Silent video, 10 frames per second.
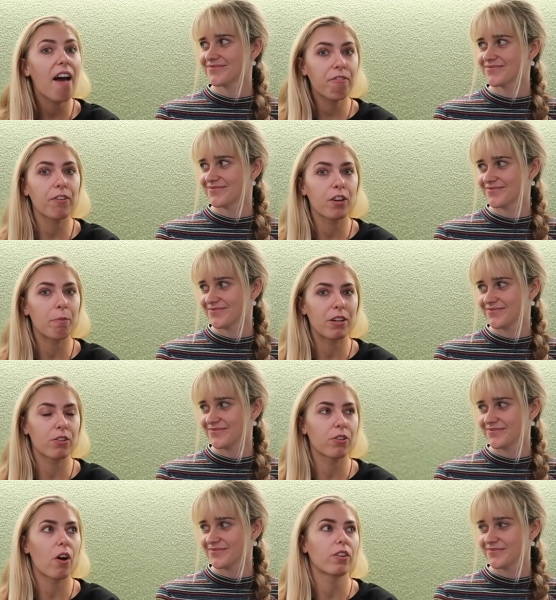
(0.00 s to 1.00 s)
Speaker 1: have fundamental
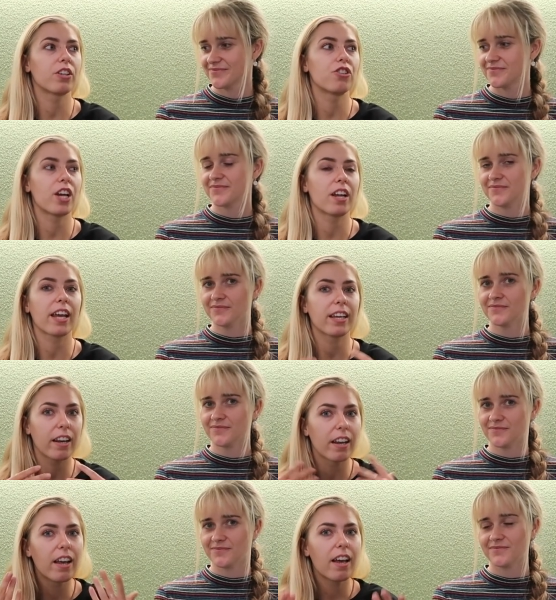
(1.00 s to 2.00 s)
knowledge and I
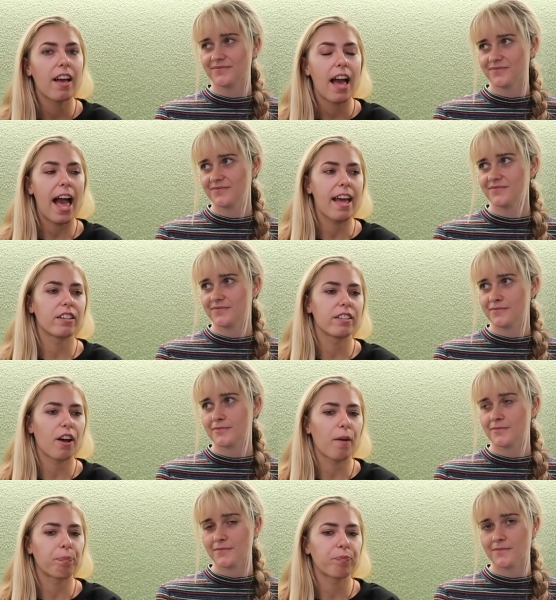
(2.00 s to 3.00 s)
can, mm. and,
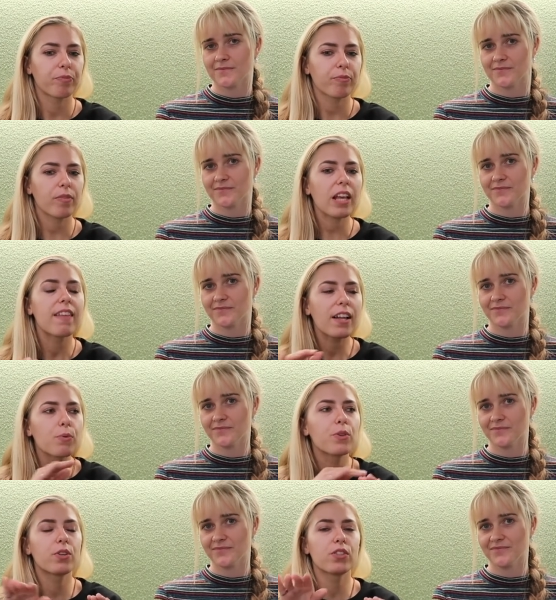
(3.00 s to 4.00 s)
um, that's
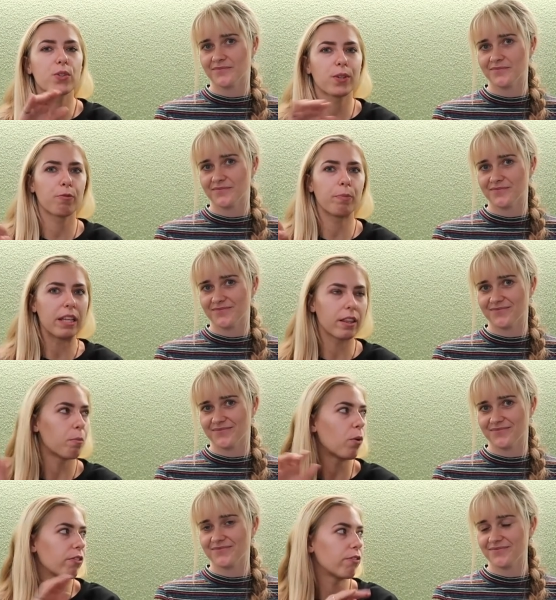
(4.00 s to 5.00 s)
where you can sort of be in the
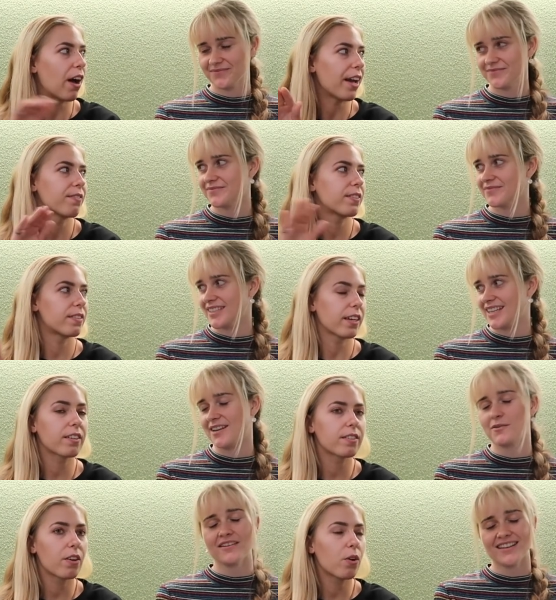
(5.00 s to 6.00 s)
more five six yeah,
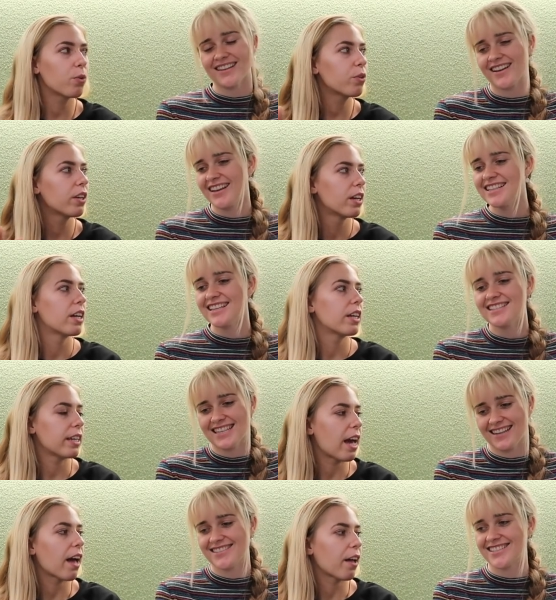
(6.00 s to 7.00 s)
well, zone. it, it
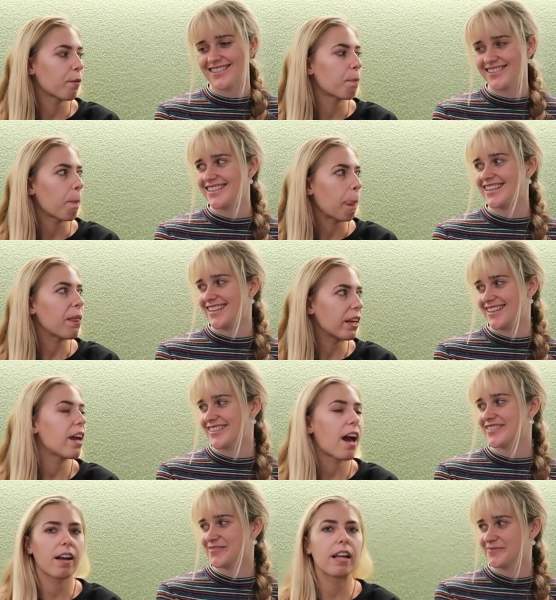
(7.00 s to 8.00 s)
yeah. Good, yeah.
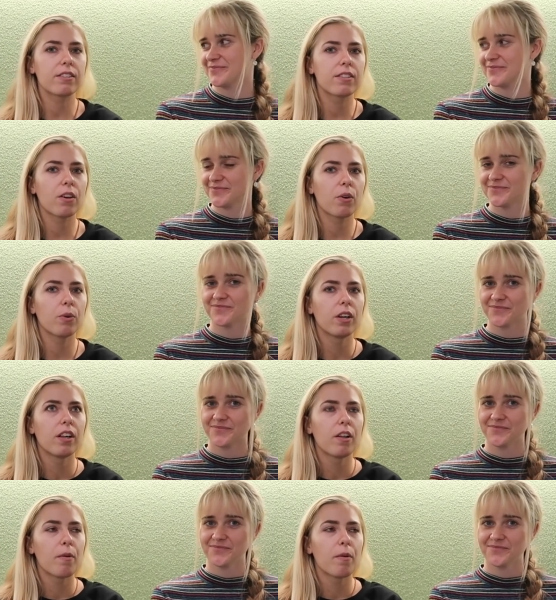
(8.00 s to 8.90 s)
Yeah, and so,